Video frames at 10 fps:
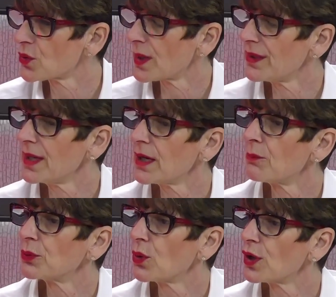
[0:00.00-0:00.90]
So I think
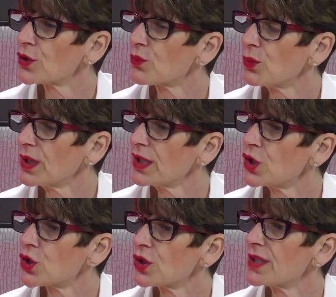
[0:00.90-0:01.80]
employers really
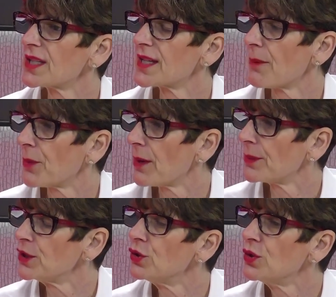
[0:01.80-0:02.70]
should step
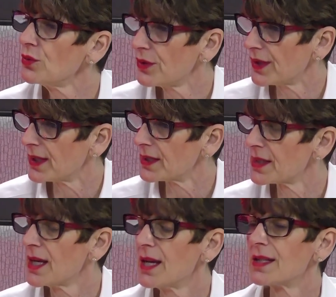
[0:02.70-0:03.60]
up and do
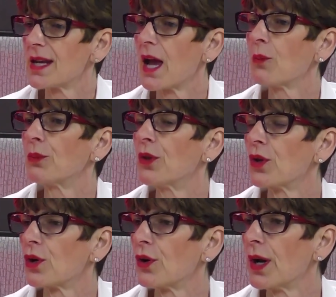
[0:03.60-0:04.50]
things to help
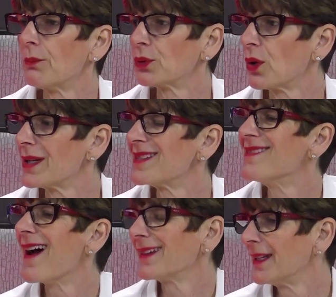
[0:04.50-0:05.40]
their employees
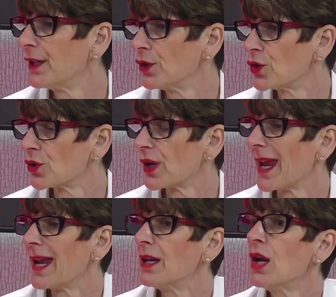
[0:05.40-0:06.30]
not get injured
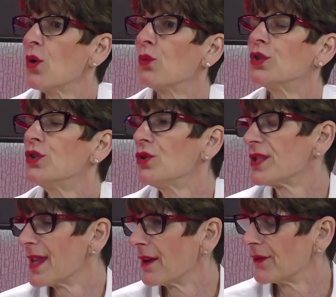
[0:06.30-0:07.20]
and
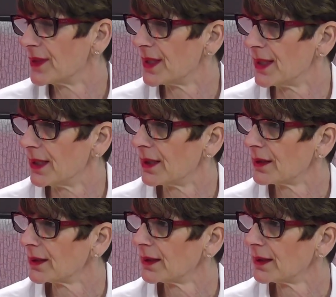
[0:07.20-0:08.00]
reduce that fatigue.